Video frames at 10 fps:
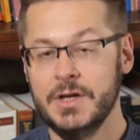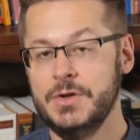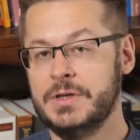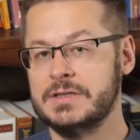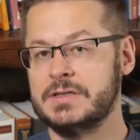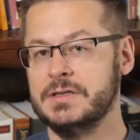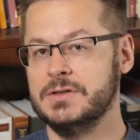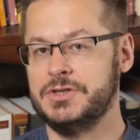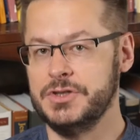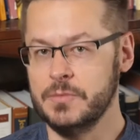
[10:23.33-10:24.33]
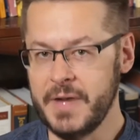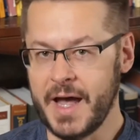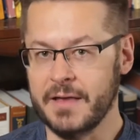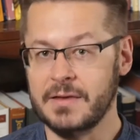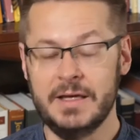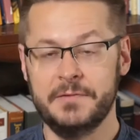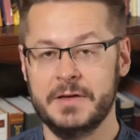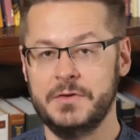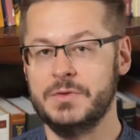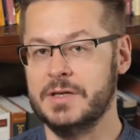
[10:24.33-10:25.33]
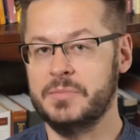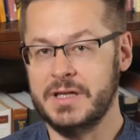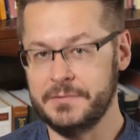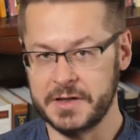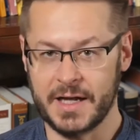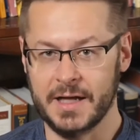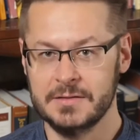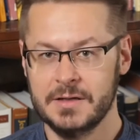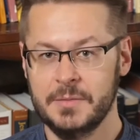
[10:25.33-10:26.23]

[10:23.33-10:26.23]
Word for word: you could still do math even if you didn't believe in God,